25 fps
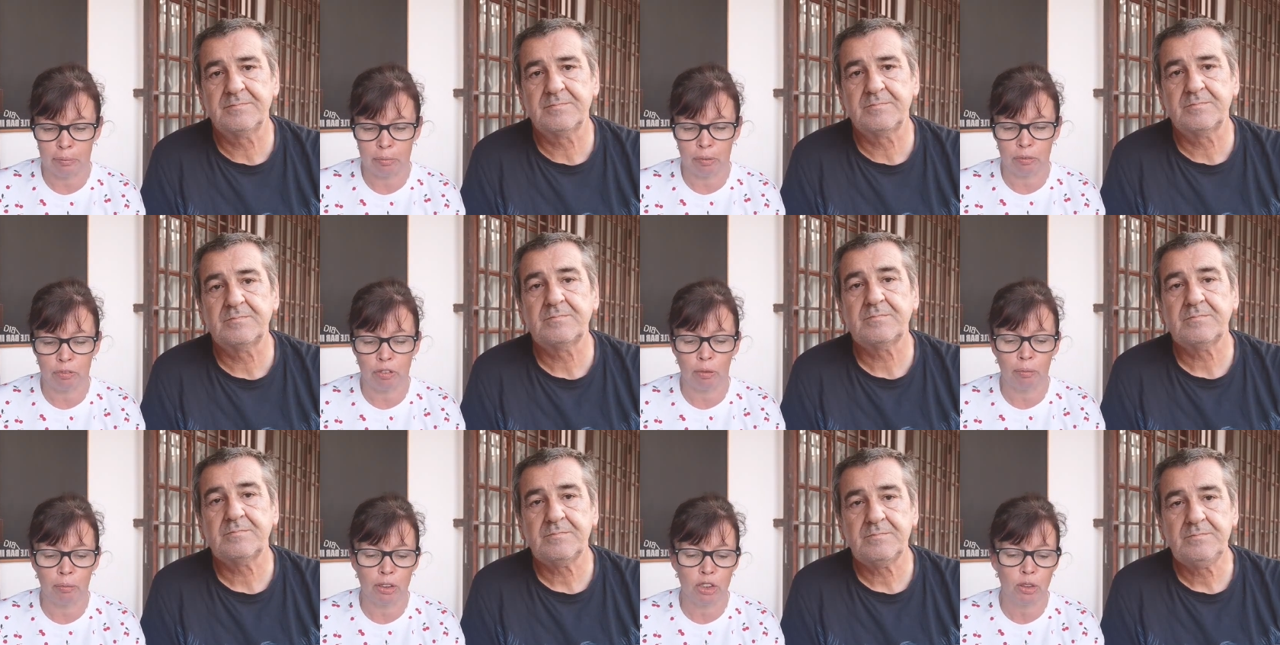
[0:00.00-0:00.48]
Speaker 1: But
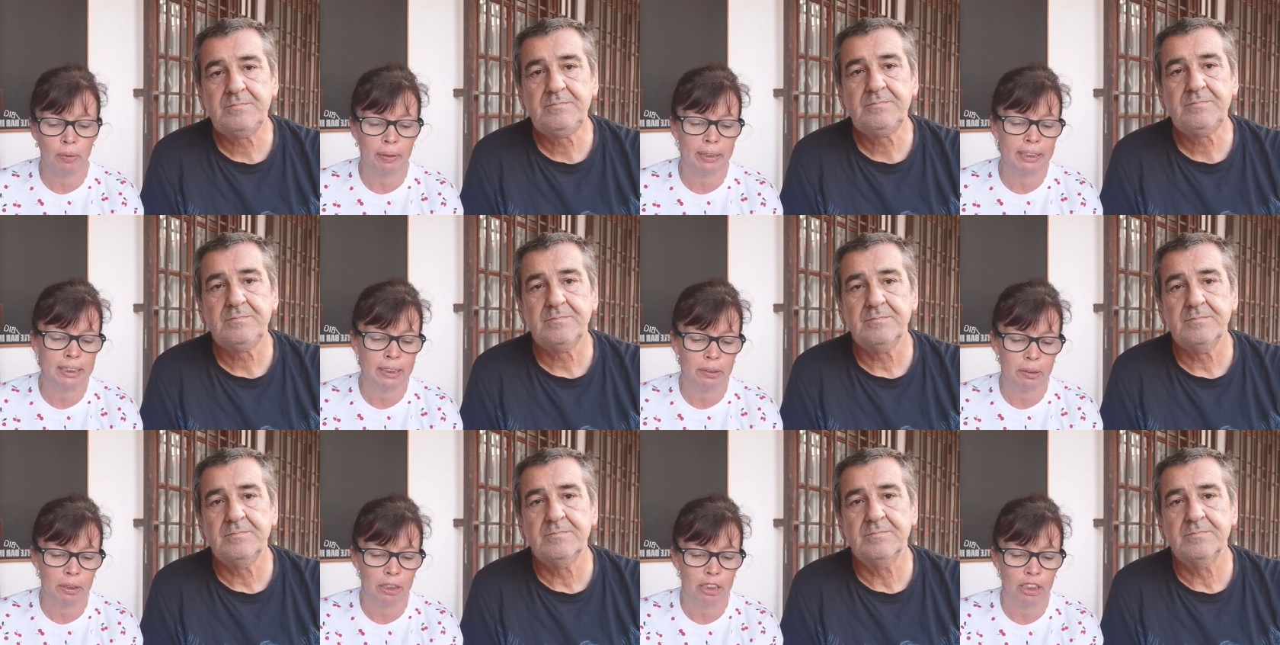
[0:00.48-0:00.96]
from the
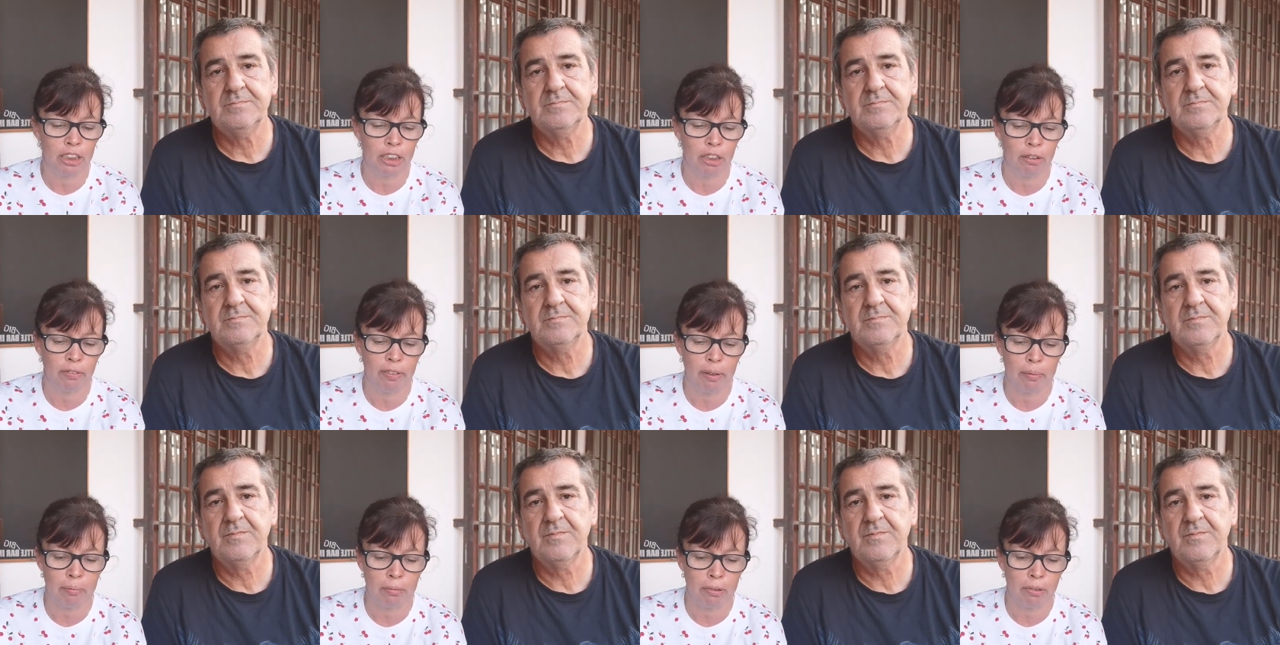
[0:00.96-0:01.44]
23rd of
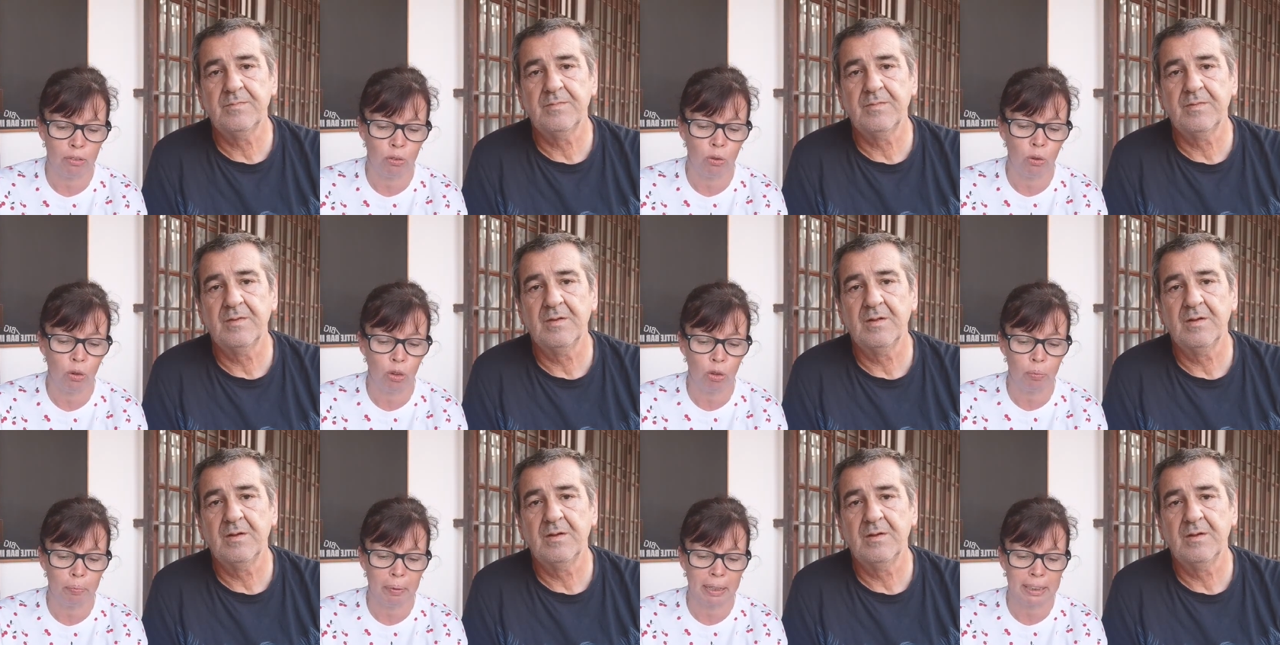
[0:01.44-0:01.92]
November,
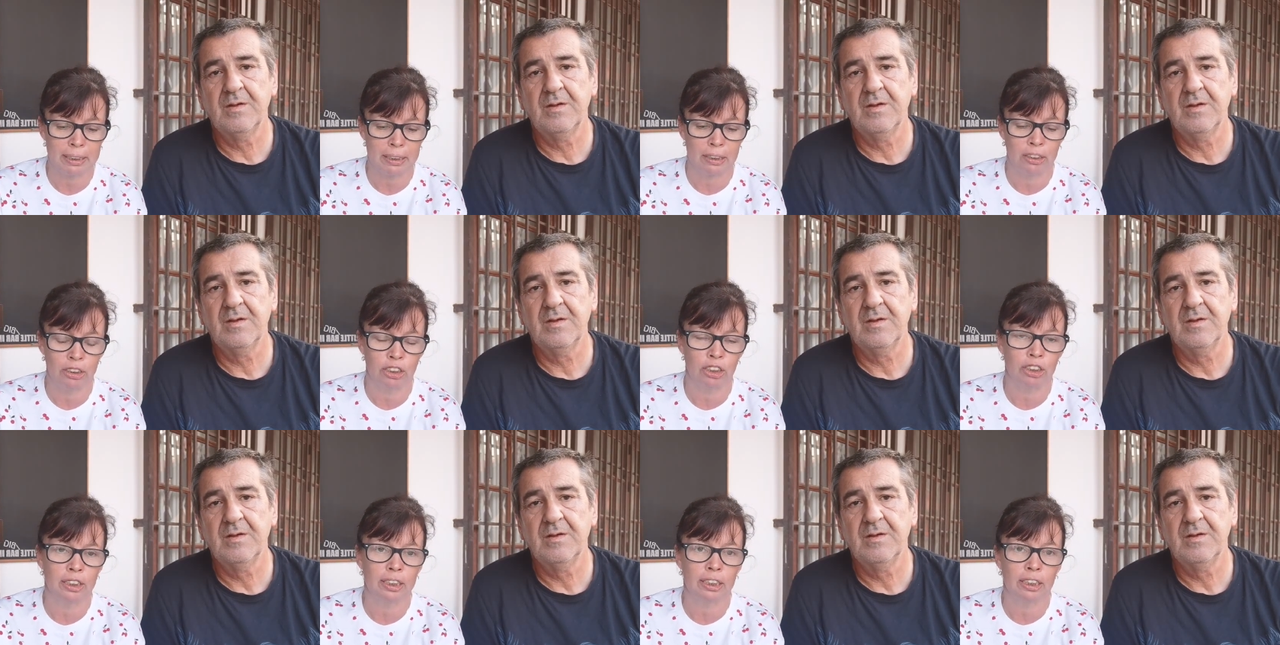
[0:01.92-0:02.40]
all
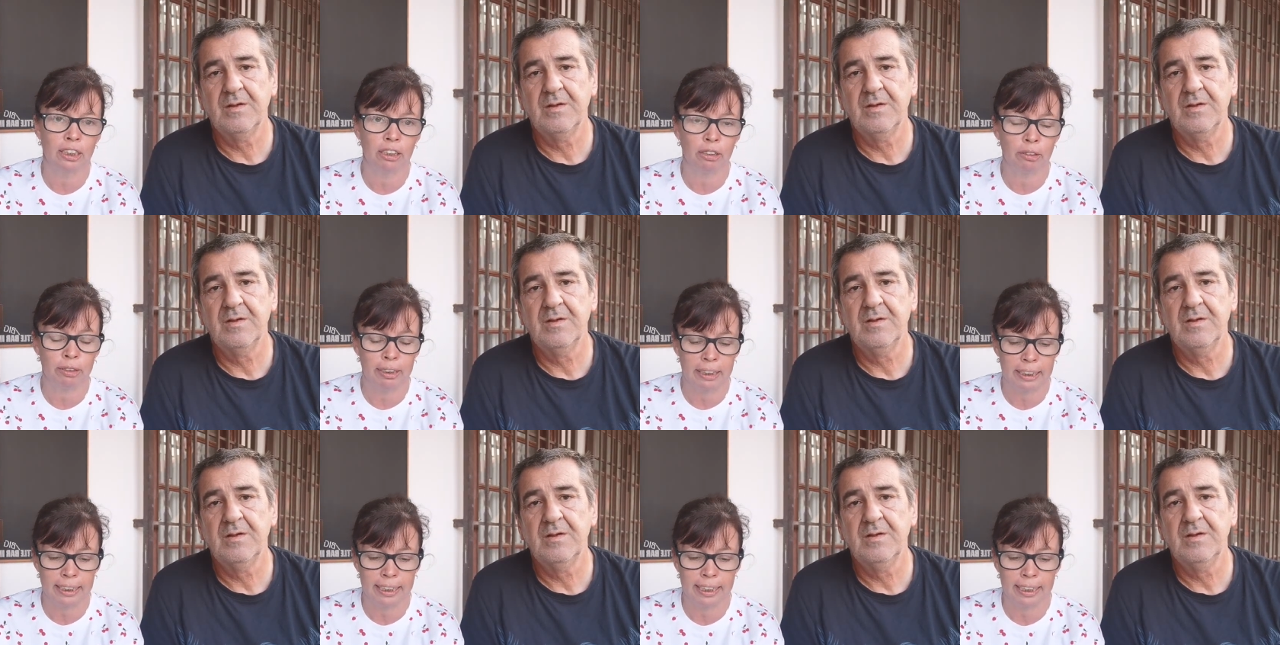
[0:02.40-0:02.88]
passengers,
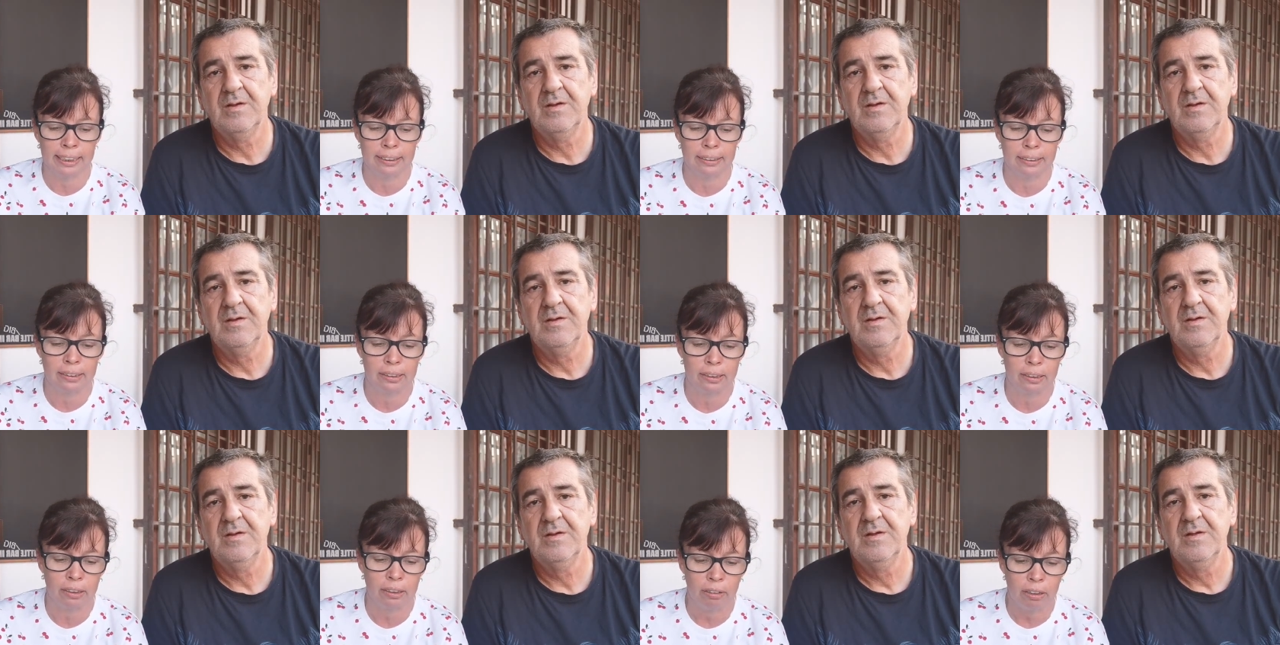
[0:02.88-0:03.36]
including
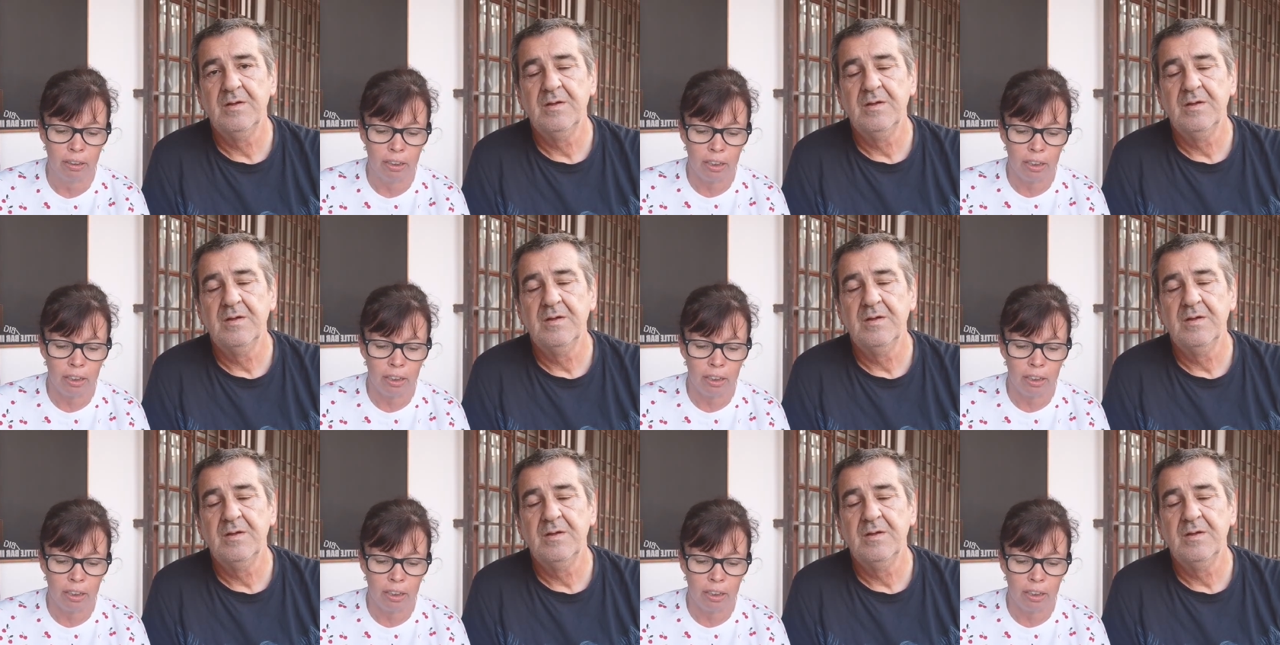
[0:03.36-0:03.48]
kids,